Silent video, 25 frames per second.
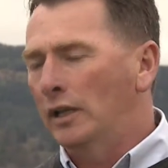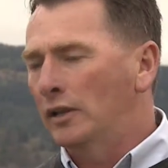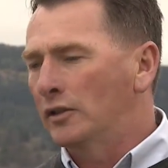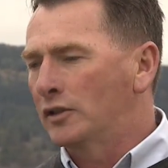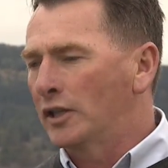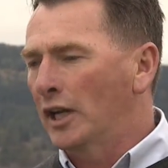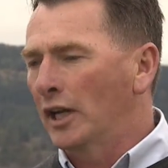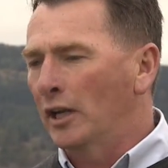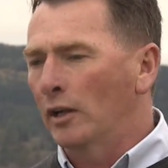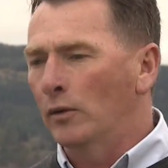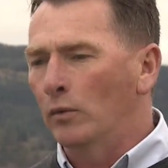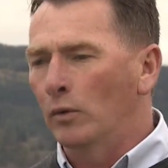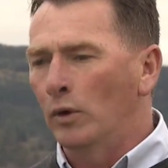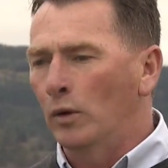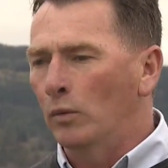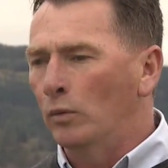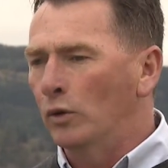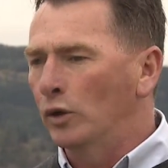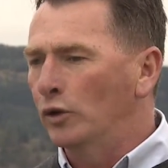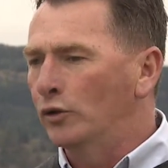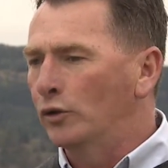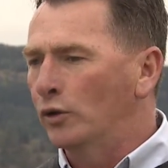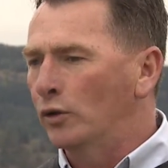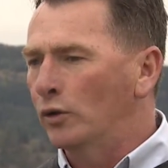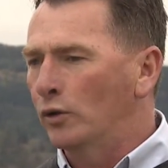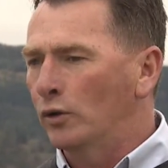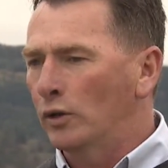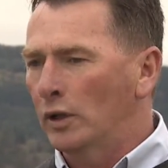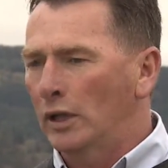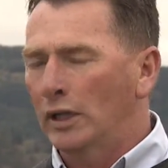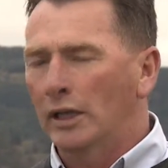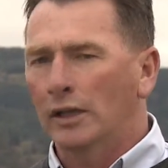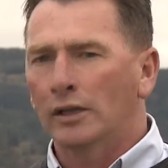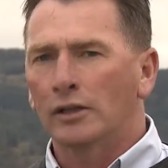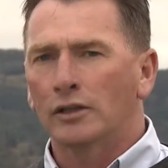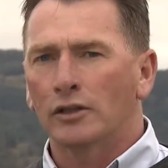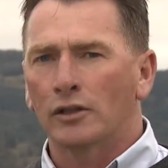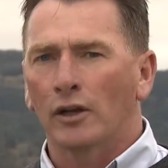generally we, will do
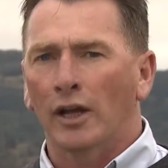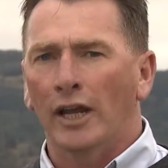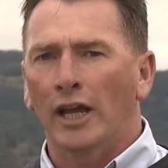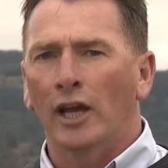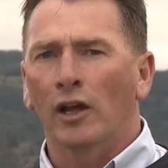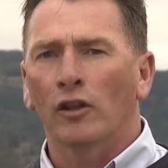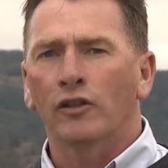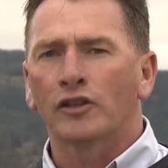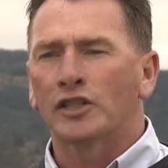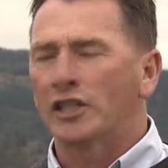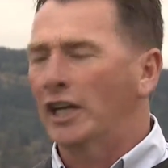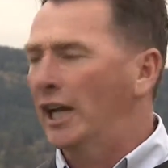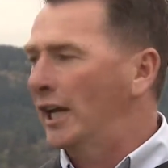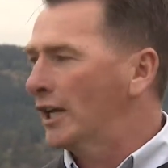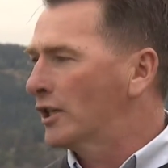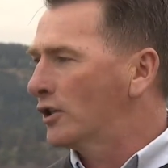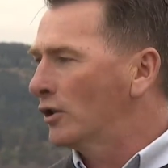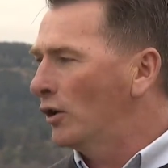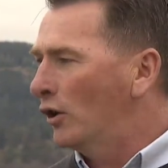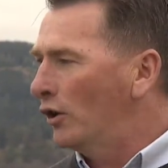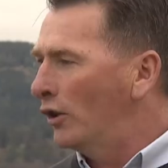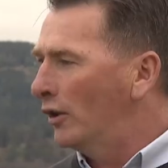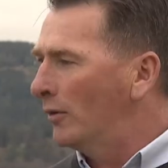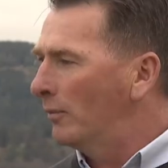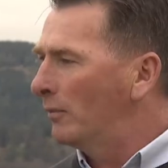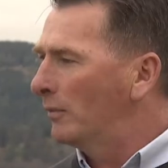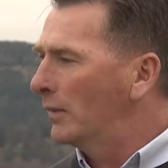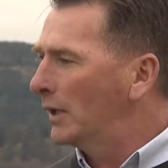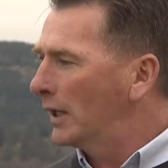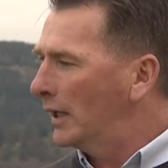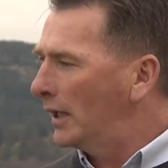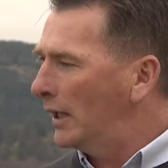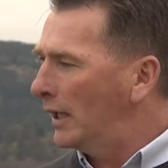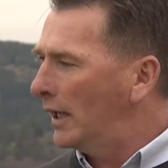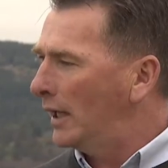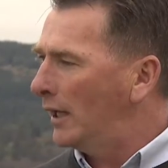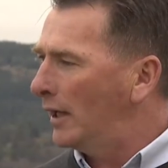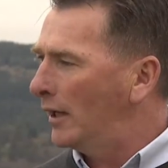sort of health checks on them
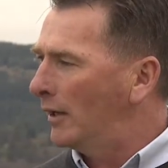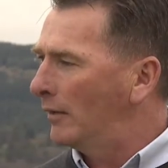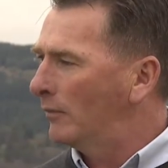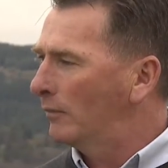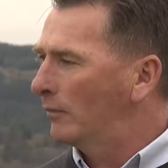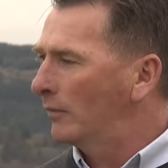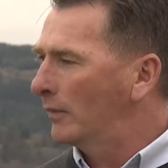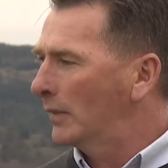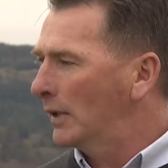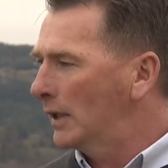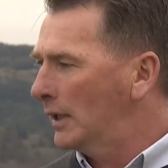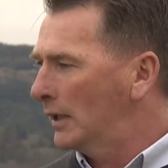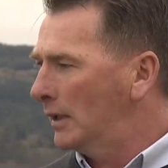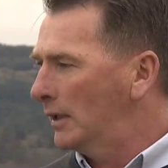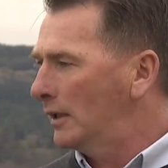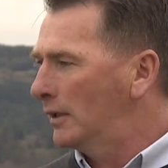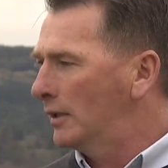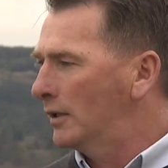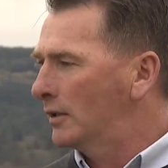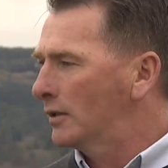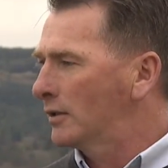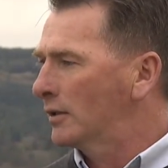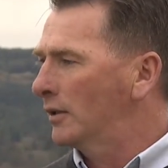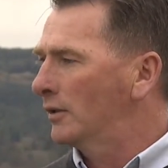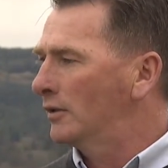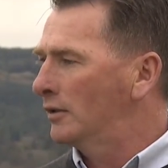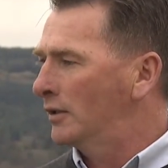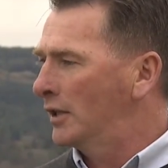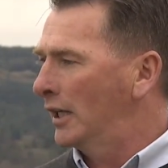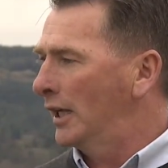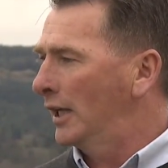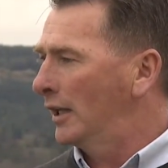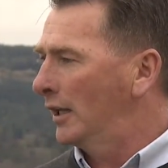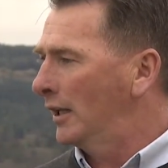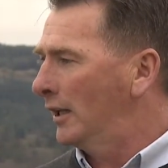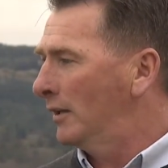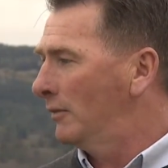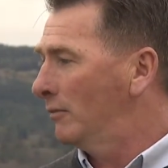uh,
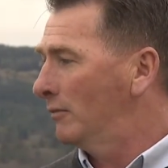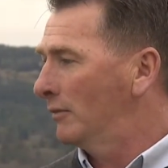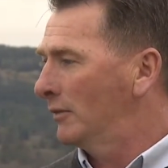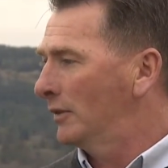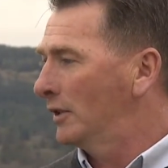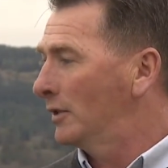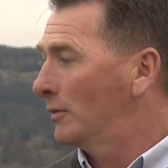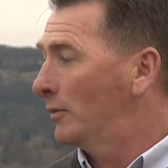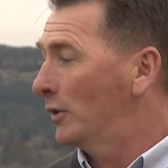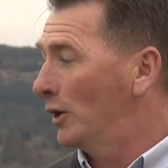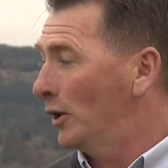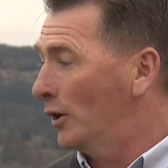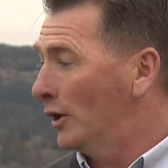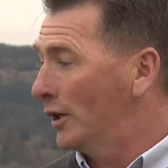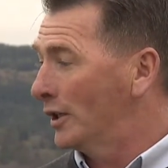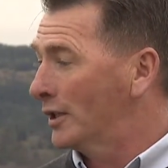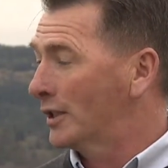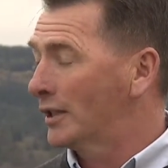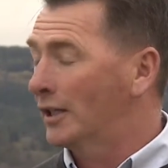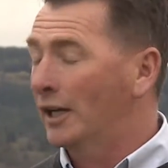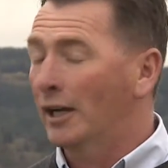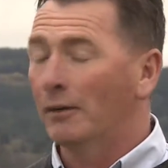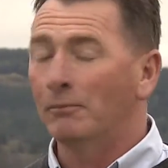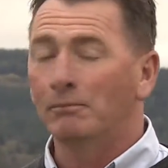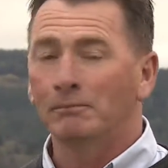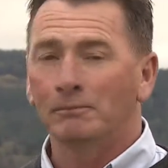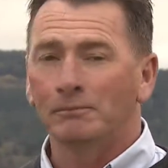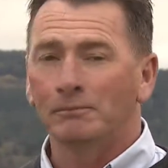daily. To Fabulous. be honest, yeah